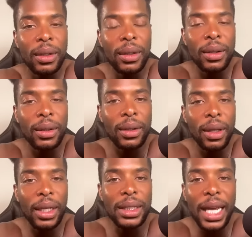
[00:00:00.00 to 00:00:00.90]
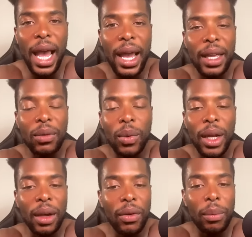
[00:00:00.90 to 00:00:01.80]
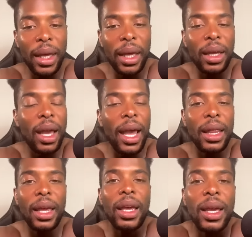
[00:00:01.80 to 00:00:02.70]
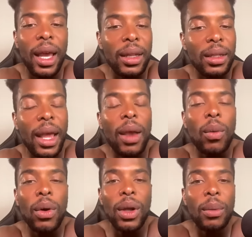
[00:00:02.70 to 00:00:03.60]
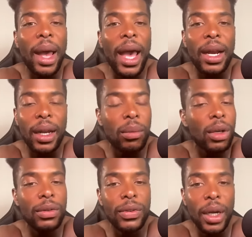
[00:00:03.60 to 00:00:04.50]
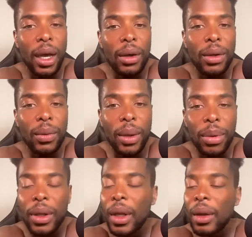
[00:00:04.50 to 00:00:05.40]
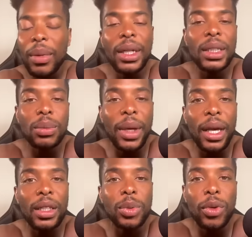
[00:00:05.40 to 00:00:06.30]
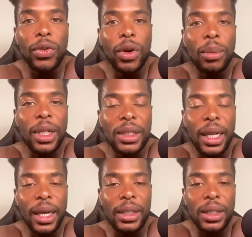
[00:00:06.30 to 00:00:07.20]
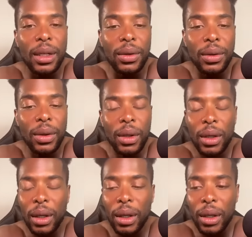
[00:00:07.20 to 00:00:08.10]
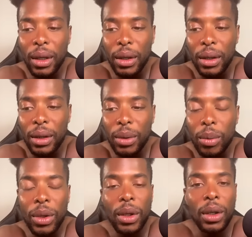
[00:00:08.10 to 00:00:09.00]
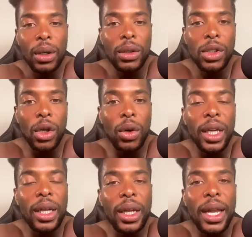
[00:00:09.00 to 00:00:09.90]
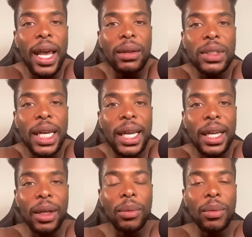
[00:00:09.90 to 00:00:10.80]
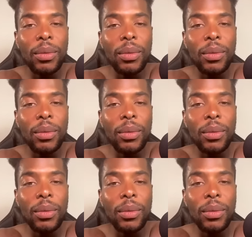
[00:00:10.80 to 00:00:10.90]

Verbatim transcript: Italian, whatever, man. He act, he ain't got, they want him out of that motherfucker. I don't know what, but this man is performing his ass off. And um, so he didn't have time.